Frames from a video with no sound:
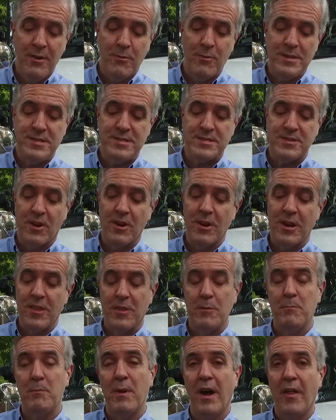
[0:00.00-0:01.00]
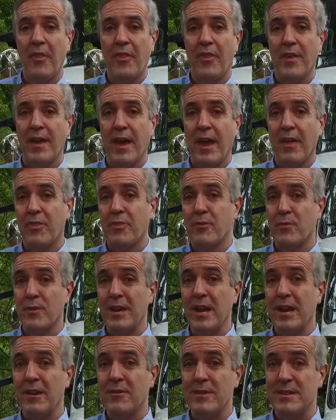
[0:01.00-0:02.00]
We started the month at
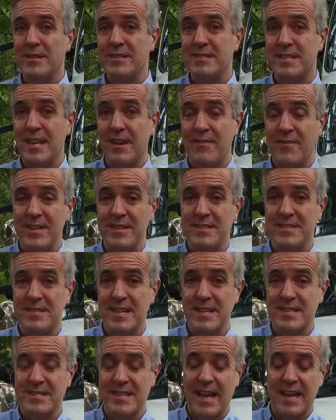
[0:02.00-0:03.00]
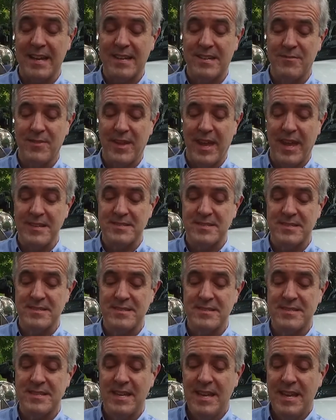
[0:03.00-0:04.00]
376 active
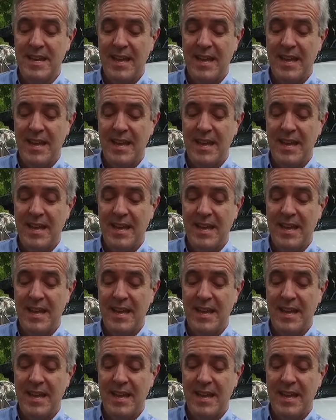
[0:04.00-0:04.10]
cases.